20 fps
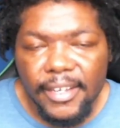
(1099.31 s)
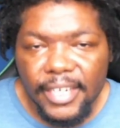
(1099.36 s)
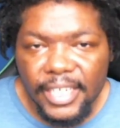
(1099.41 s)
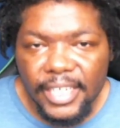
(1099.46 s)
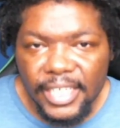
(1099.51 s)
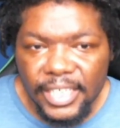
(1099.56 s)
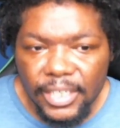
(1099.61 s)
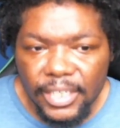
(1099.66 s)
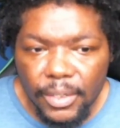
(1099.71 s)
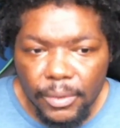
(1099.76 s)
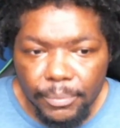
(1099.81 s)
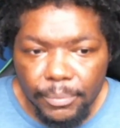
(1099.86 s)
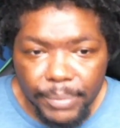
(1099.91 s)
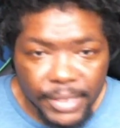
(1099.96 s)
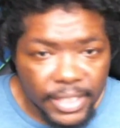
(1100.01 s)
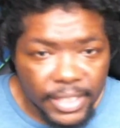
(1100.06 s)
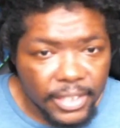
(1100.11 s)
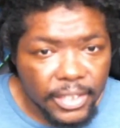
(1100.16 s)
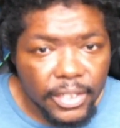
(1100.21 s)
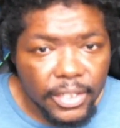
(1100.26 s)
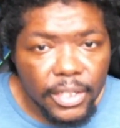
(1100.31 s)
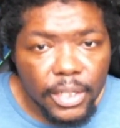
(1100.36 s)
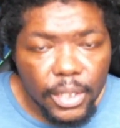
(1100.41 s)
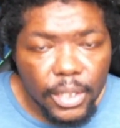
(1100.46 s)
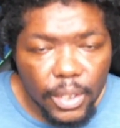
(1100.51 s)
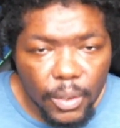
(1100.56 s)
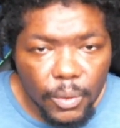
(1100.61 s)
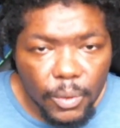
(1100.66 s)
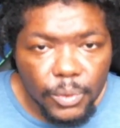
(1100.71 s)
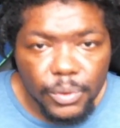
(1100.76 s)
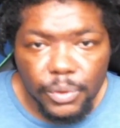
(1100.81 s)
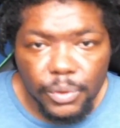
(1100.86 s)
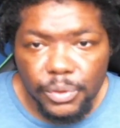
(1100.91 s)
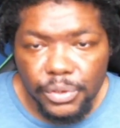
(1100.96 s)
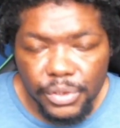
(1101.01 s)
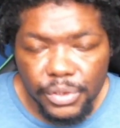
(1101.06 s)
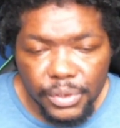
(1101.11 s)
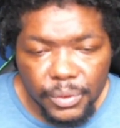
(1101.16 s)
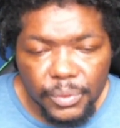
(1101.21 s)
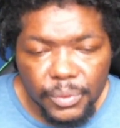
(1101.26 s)
particular clothes or
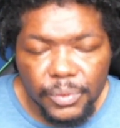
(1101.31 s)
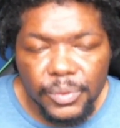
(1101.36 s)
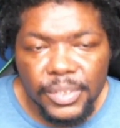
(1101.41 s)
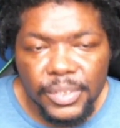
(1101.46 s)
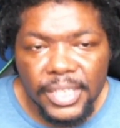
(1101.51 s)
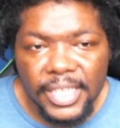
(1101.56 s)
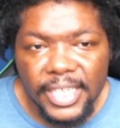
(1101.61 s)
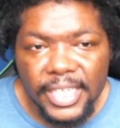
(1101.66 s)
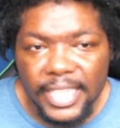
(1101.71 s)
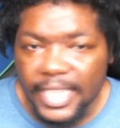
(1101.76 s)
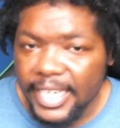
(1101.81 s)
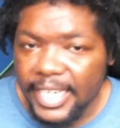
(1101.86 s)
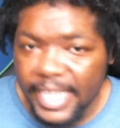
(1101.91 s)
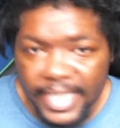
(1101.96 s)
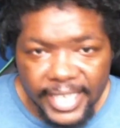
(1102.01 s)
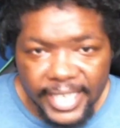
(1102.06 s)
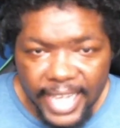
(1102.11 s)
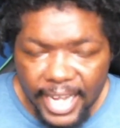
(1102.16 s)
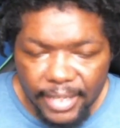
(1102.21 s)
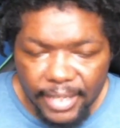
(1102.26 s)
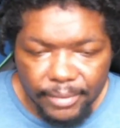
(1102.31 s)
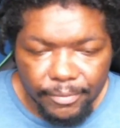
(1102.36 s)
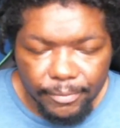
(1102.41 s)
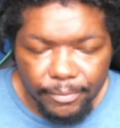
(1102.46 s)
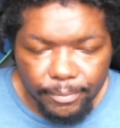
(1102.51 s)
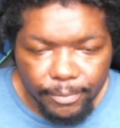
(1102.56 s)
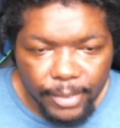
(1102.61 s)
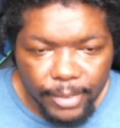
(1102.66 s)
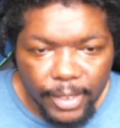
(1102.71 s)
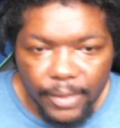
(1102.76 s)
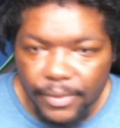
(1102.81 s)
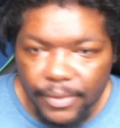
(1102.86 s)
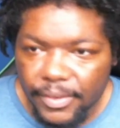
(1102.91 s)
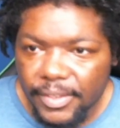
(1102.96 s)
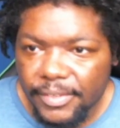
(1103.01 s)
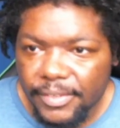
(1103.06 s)
shoes in that filth.